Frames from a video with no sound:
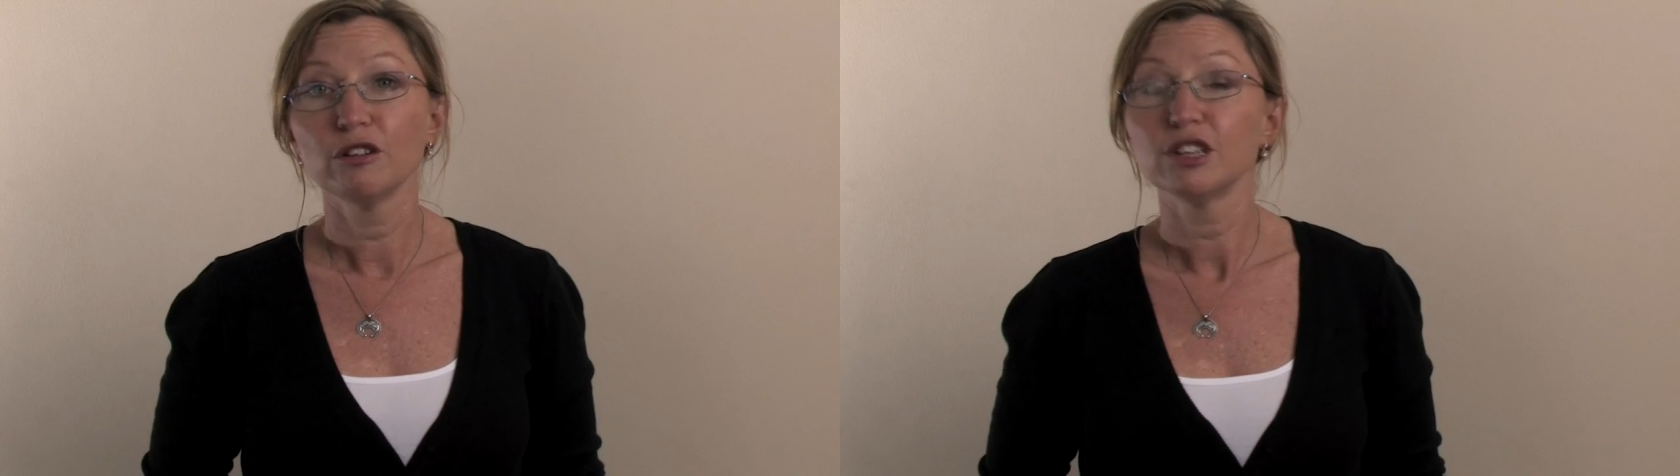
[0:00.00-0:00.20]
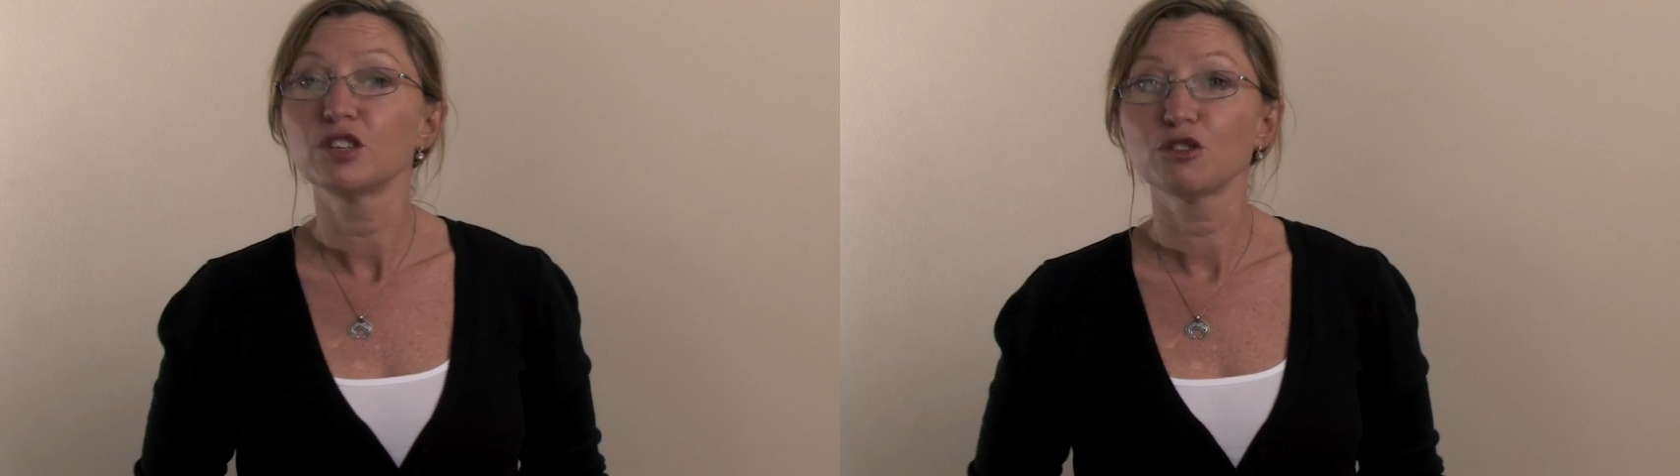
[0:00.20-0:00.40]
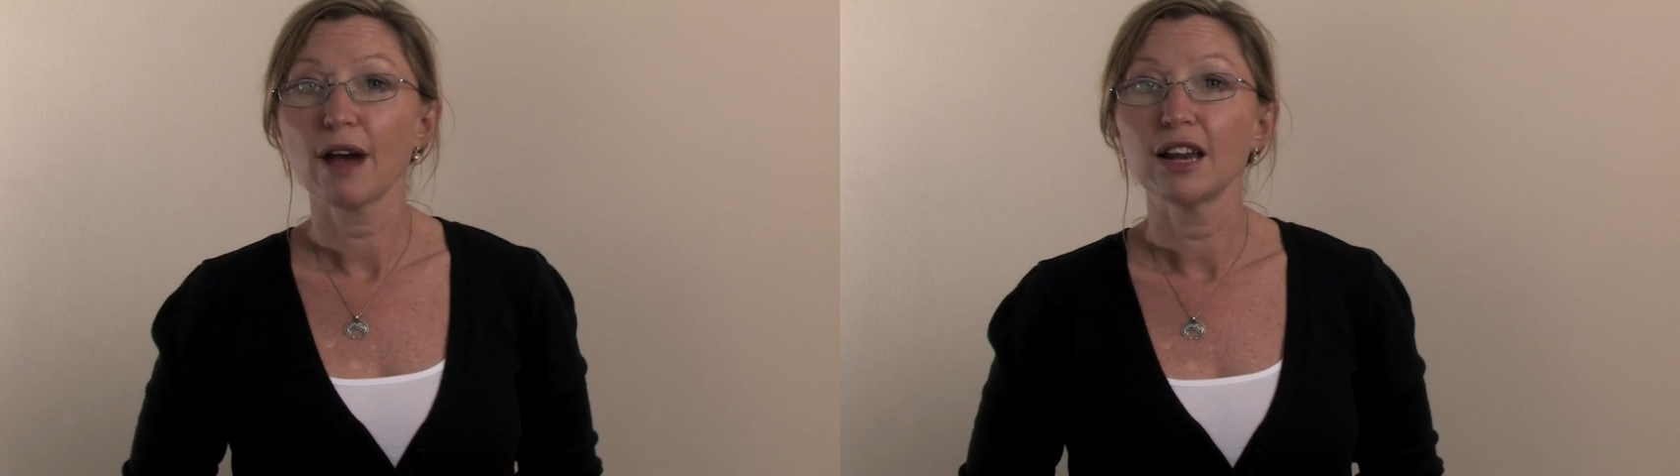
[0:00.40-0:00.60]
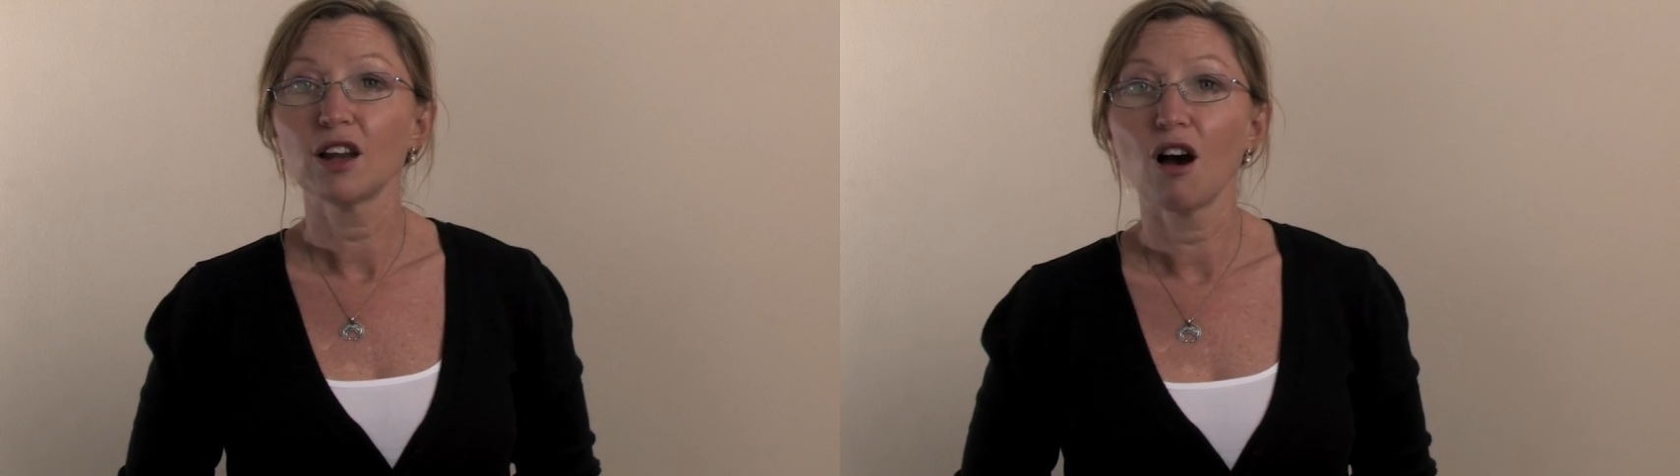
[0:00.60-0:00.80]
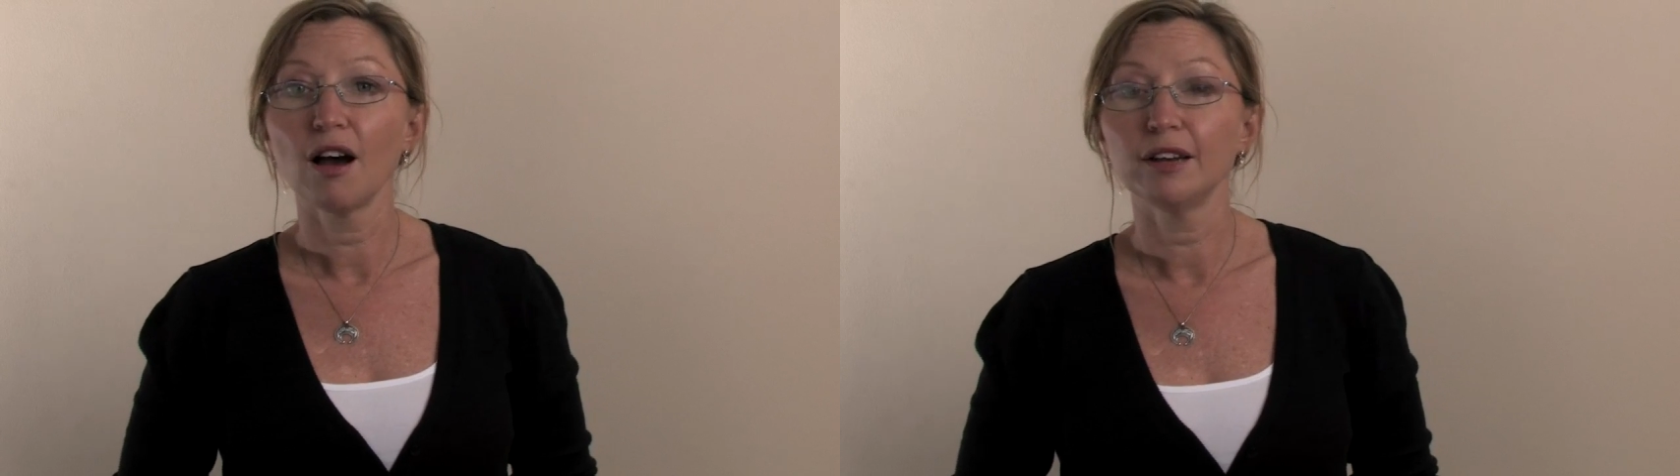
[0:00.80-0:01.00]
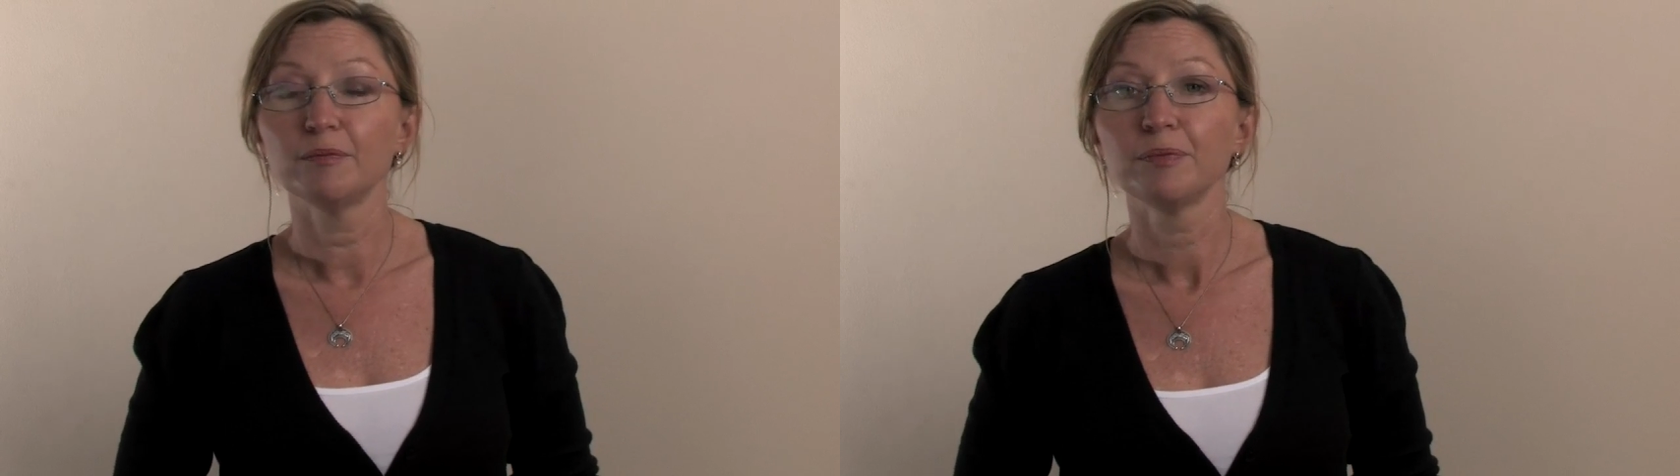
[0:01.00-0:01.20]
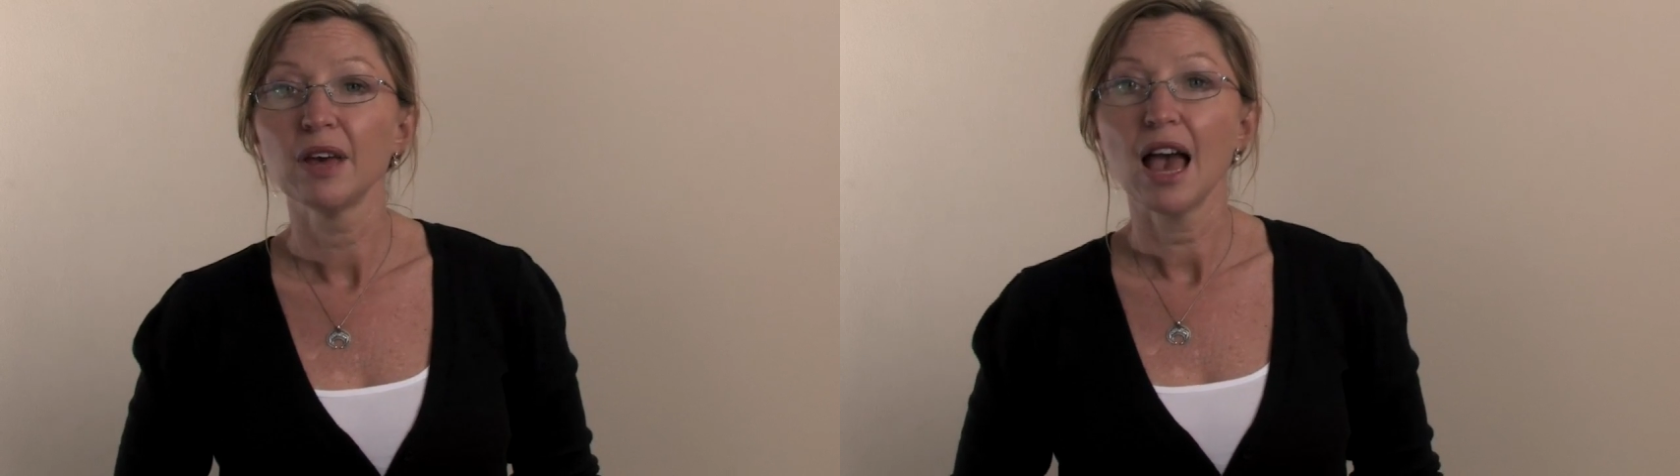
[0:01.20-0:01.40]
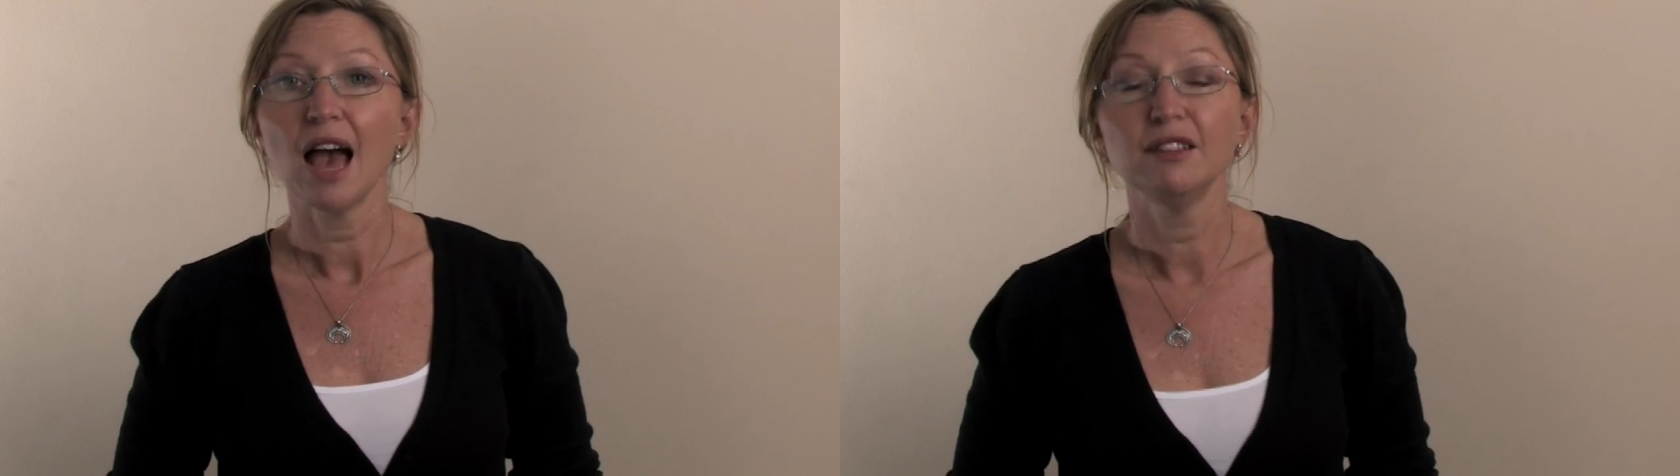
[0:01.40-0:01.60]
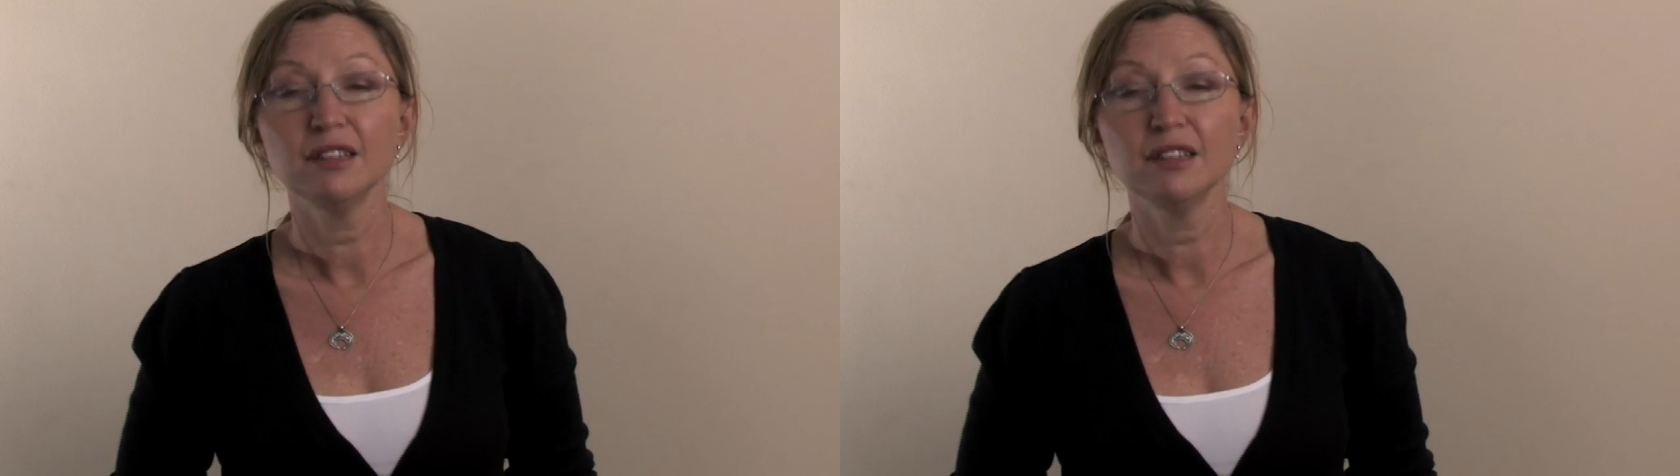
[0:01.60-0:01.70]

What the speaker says: in a straight line, and